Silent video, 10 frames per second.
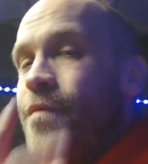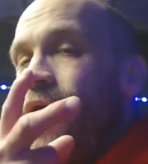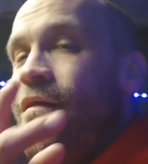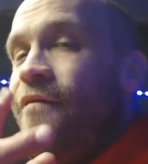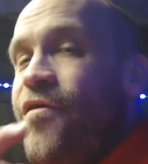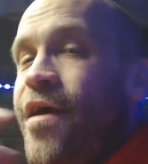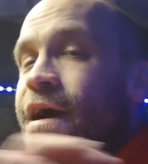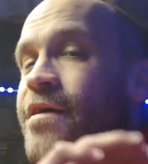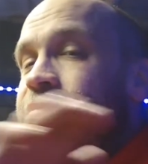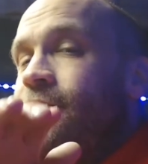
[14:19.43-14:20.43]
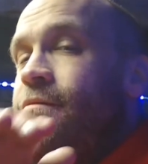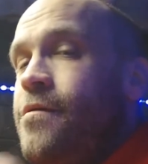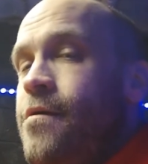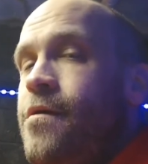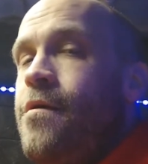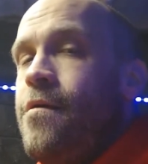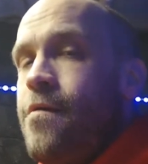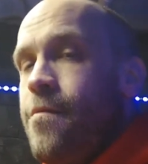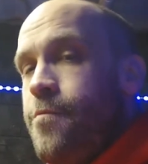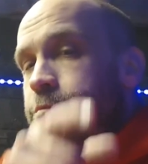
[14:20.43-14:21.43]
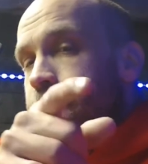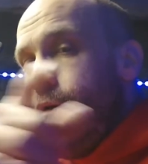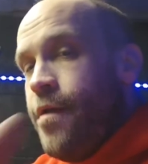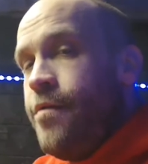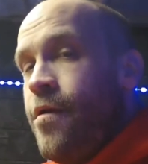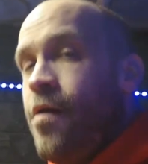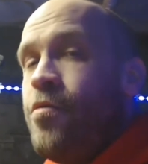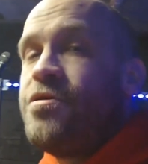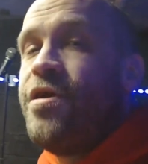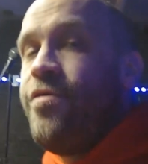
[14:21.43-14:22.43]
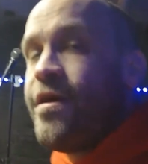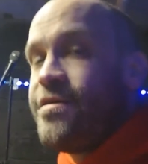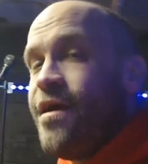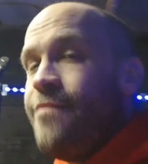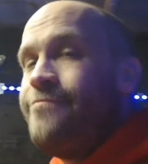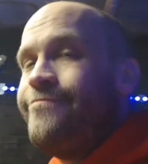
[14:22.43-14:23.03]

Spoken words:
I love you guys, and we'll see you next time.